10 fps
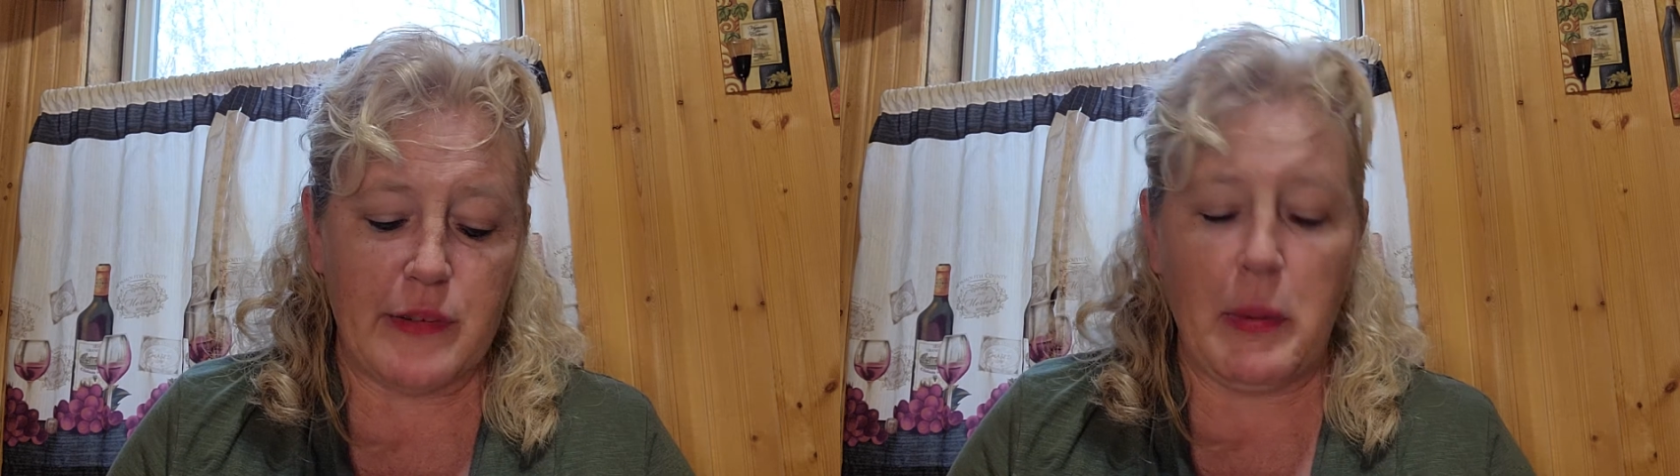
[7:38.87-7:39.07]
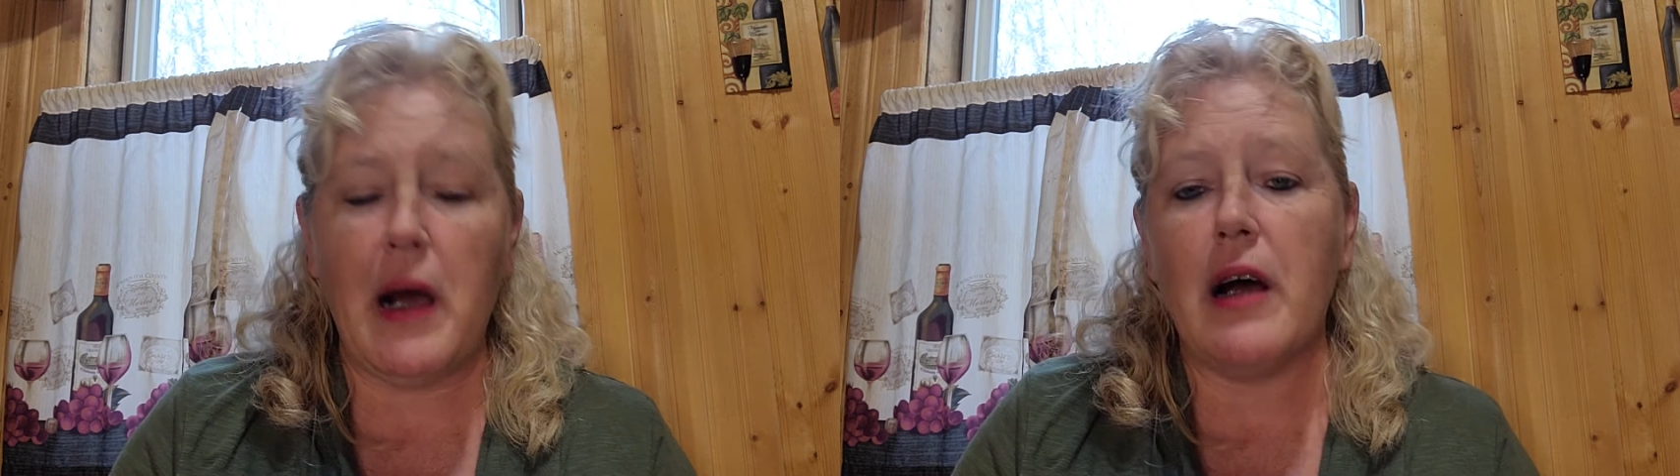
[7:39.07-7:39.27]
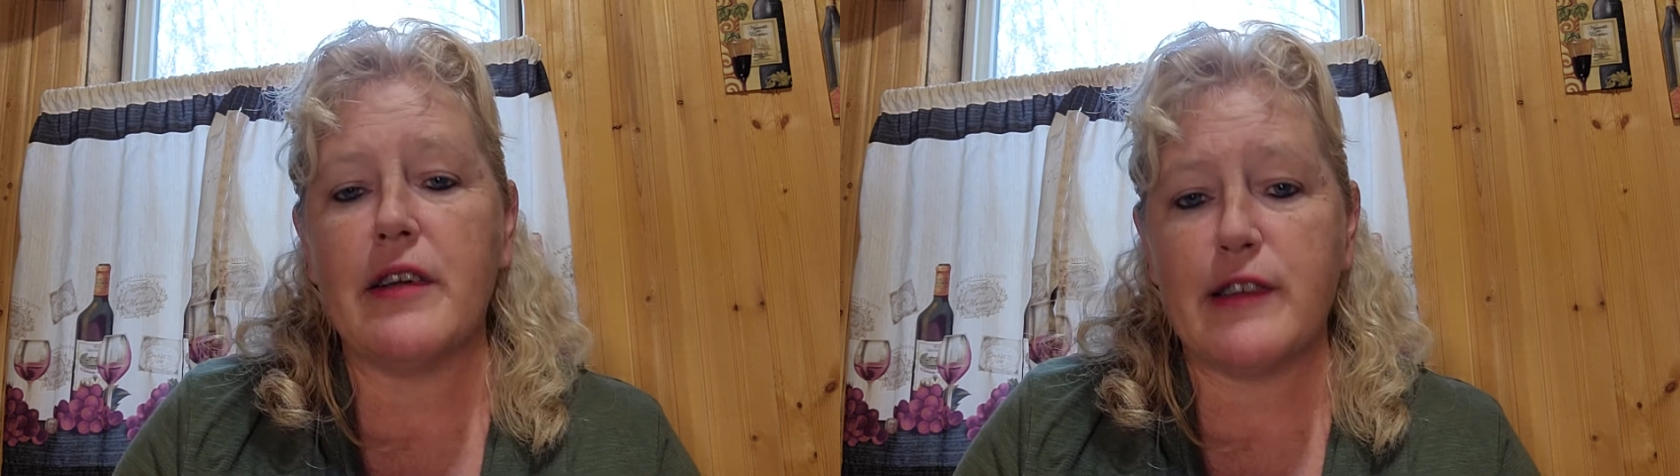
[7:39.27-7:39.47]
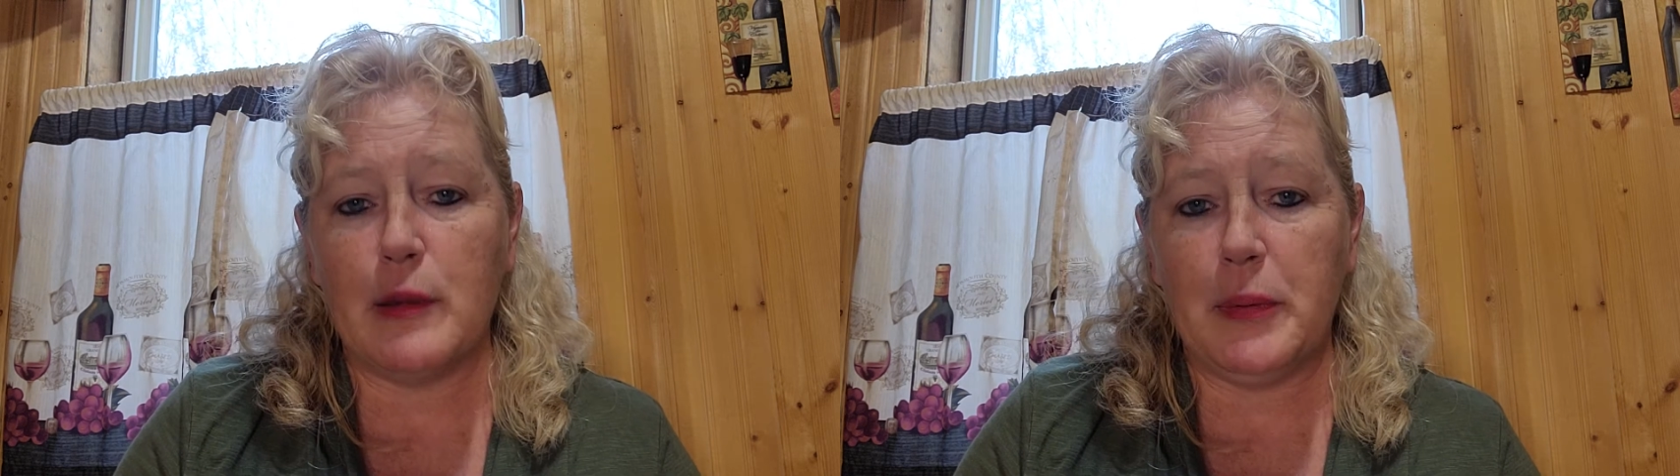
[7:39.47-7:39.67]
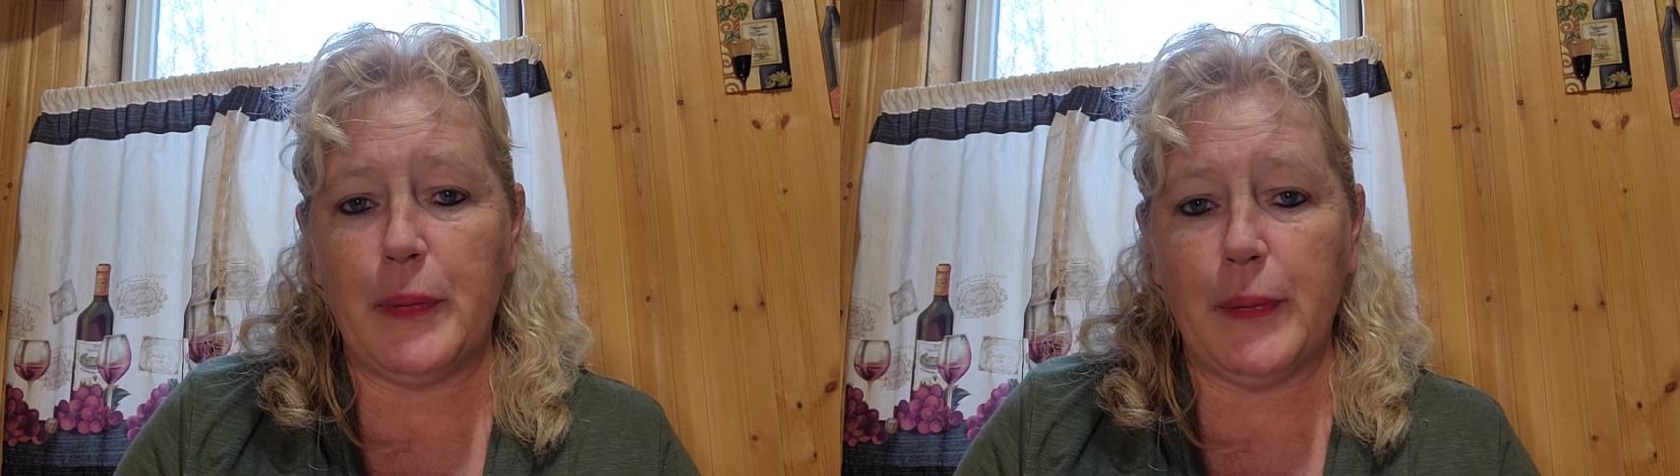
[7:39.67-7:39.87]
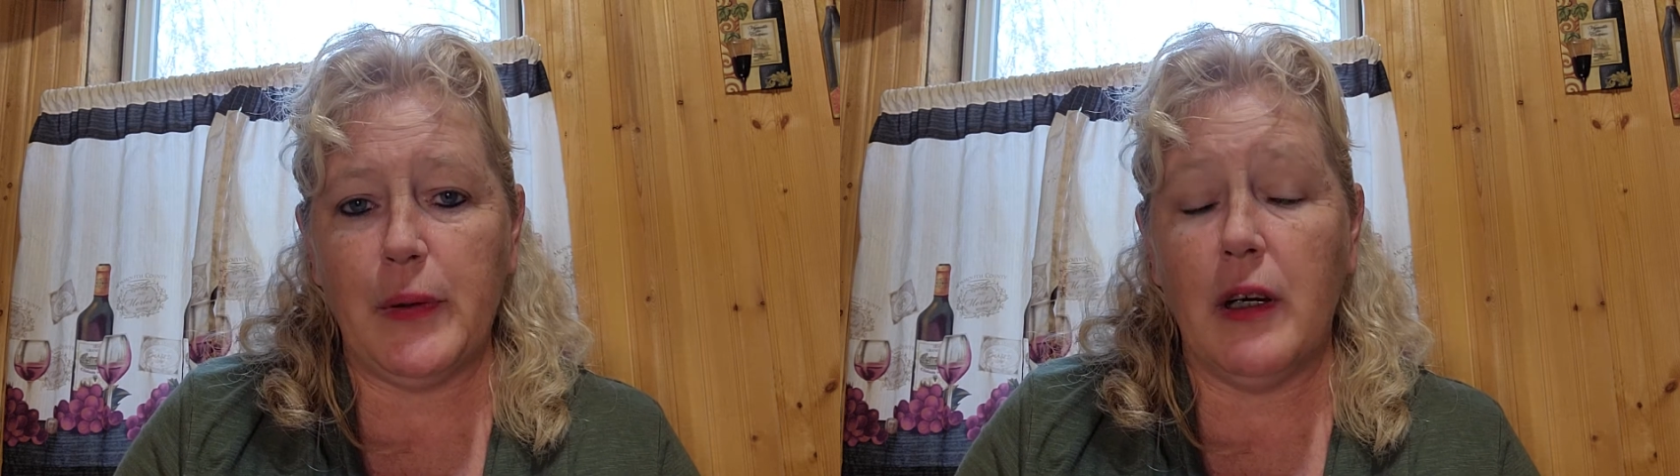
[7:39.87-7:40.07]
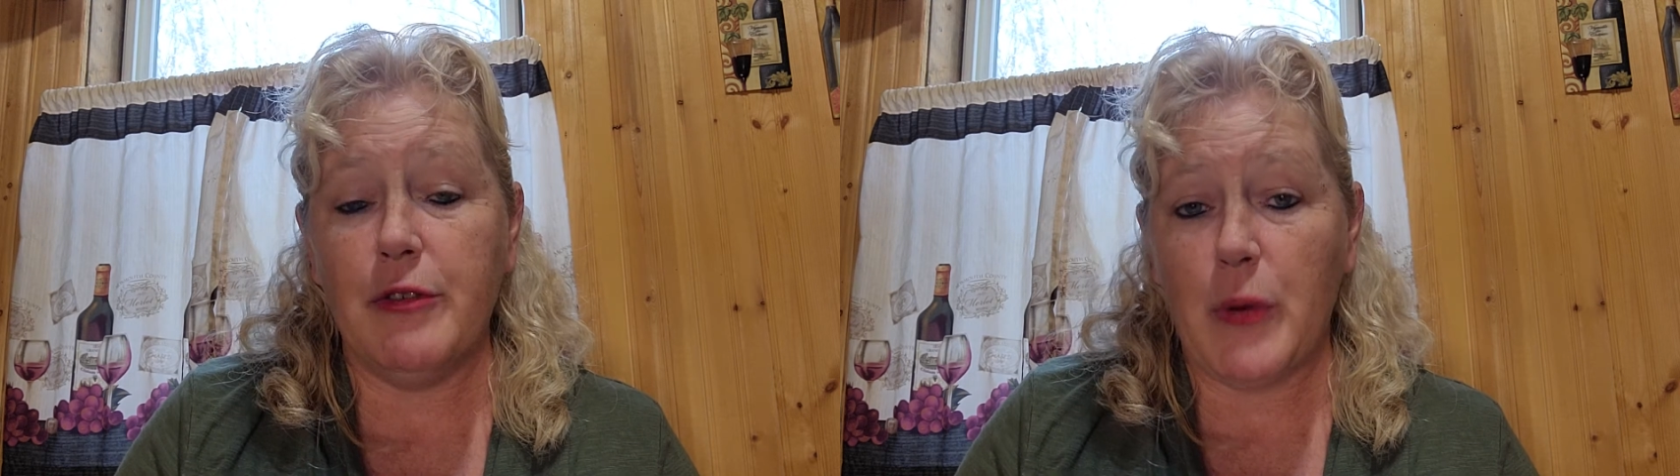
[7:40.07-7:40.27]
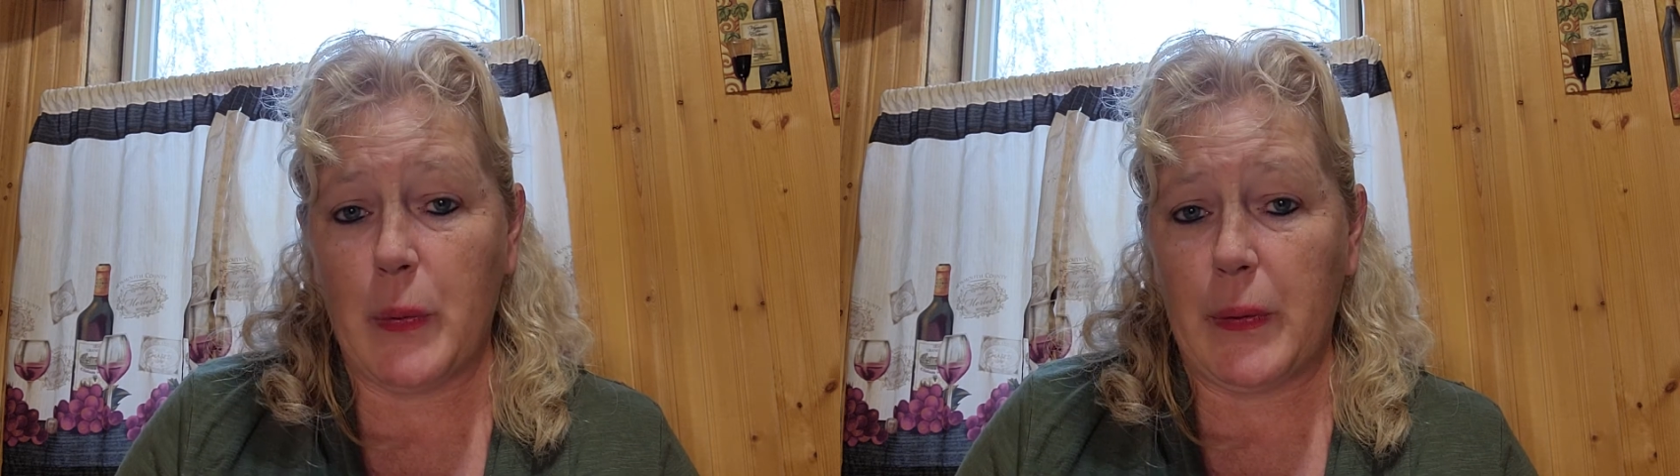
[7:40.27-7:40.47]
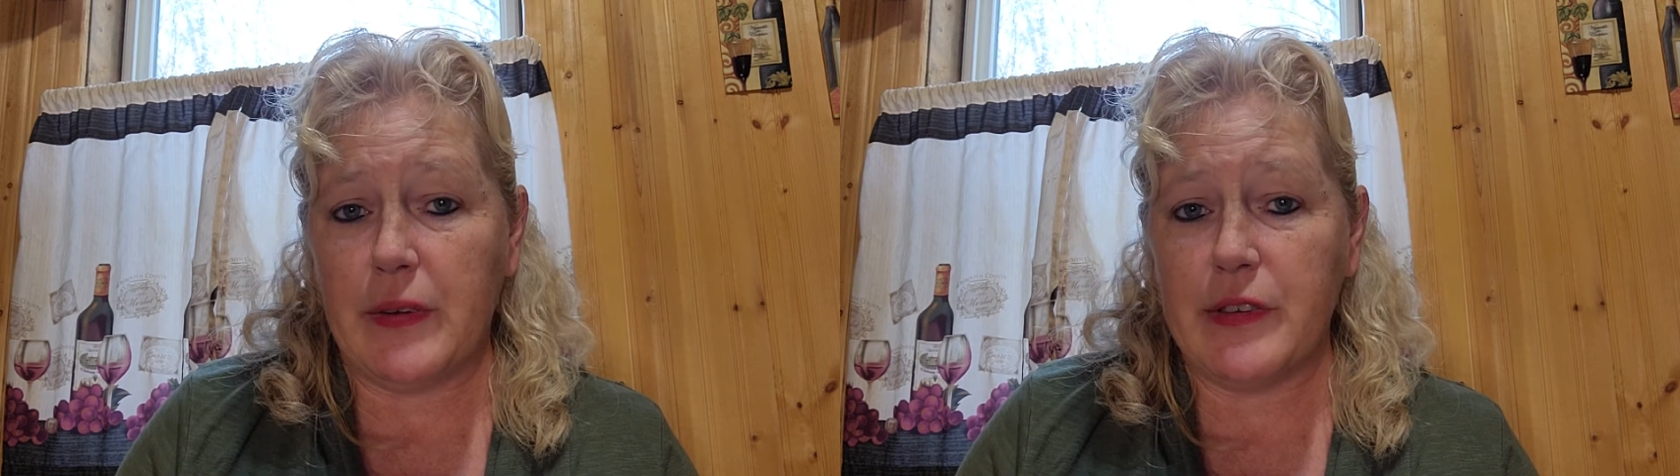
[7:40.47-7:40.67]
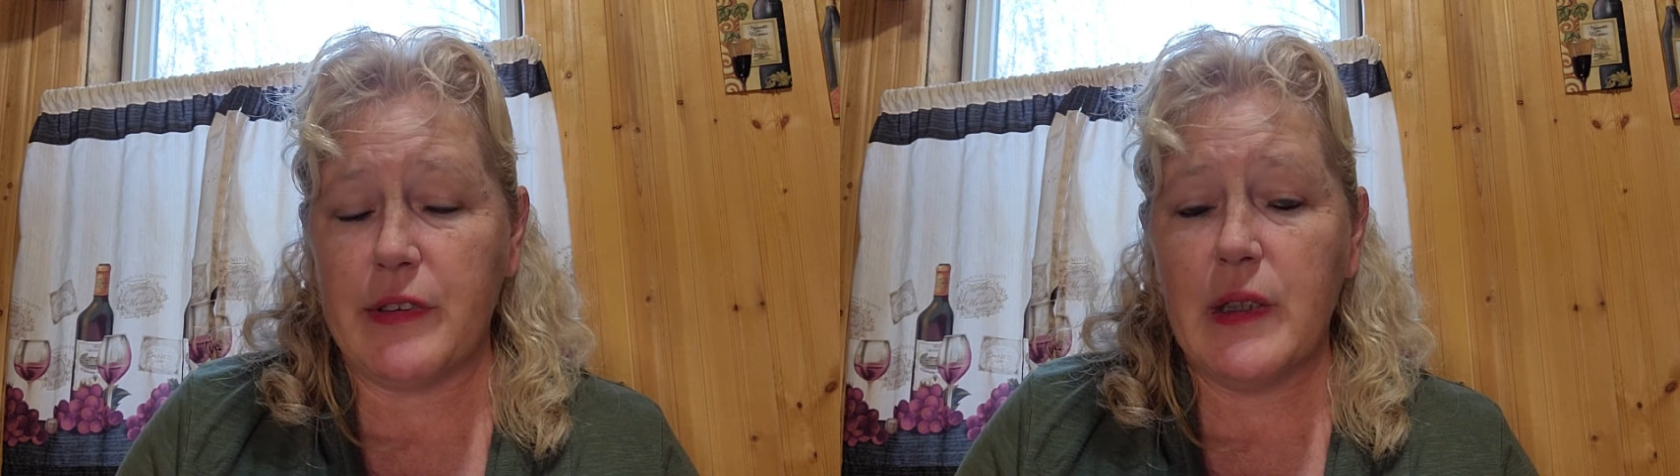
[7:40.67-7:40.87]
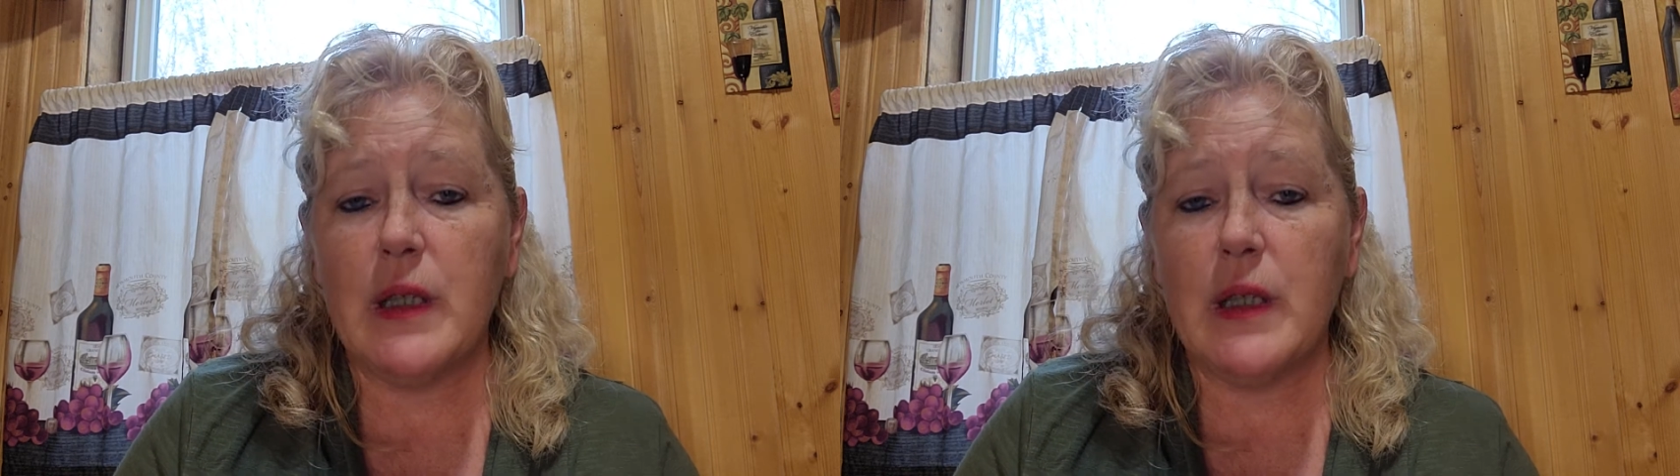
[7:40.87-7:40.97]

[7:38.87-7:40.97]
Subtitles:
possible, of course,